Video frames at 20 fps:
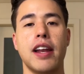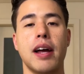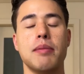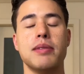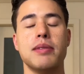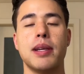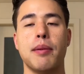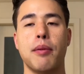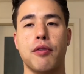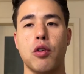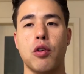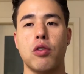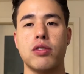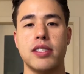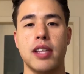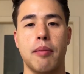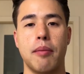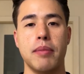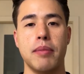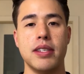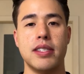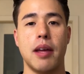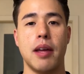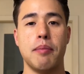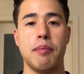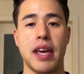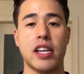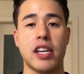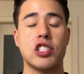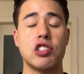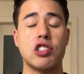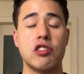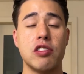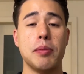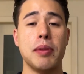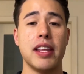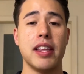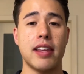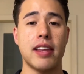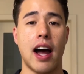up some of those numbers and be
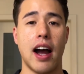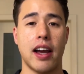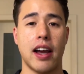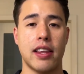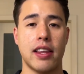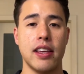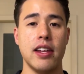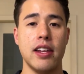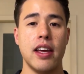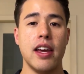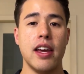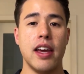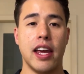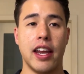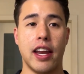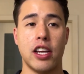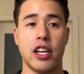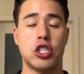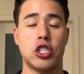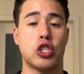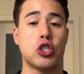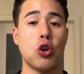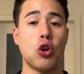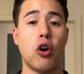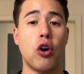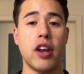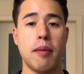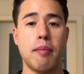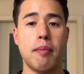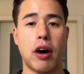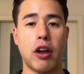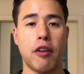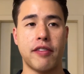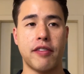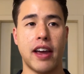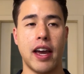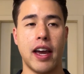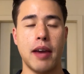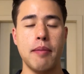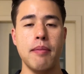extremely targeted in a short amount of
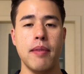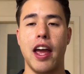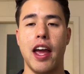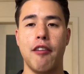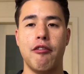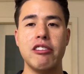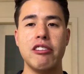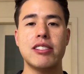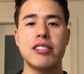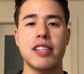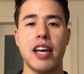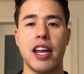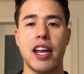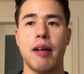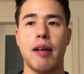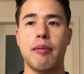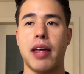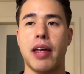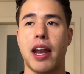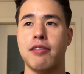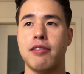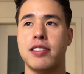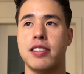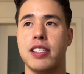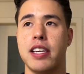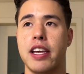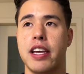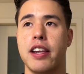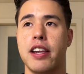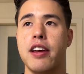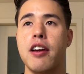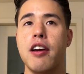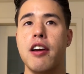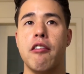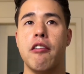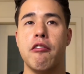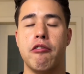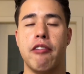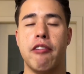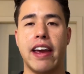time. Every startup that I've seen
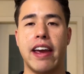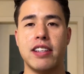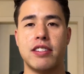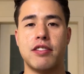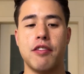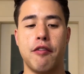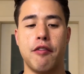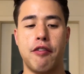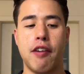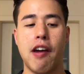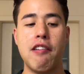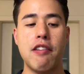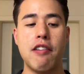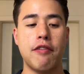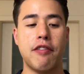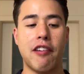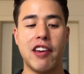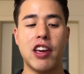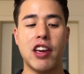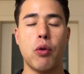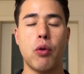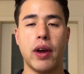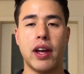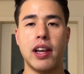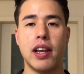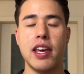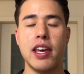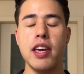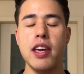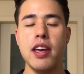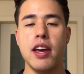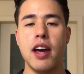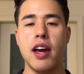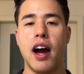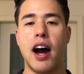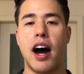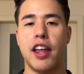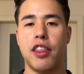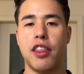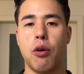raise very, very quickly
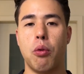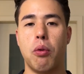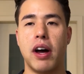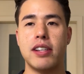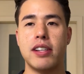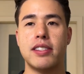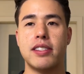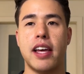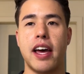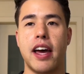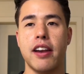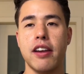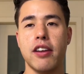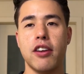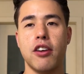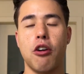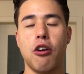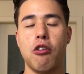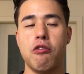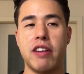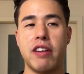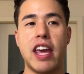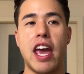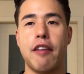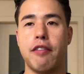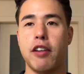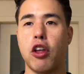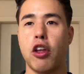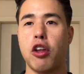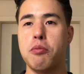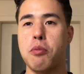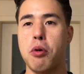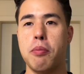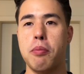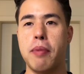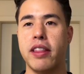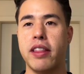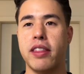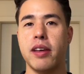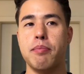are the ones that already have a lot of
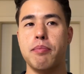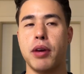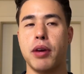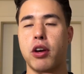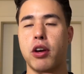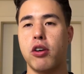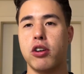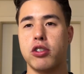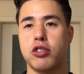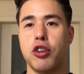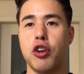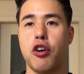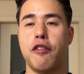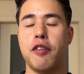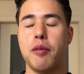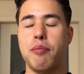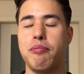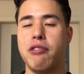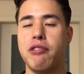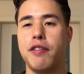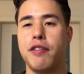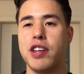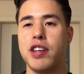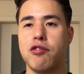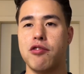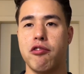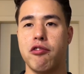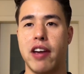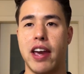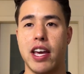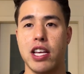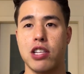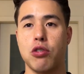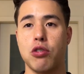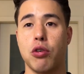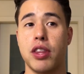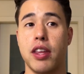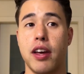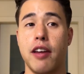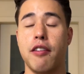momentum because of a previous raise
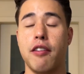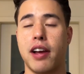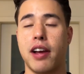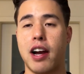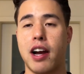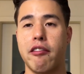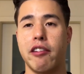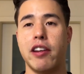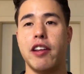or the current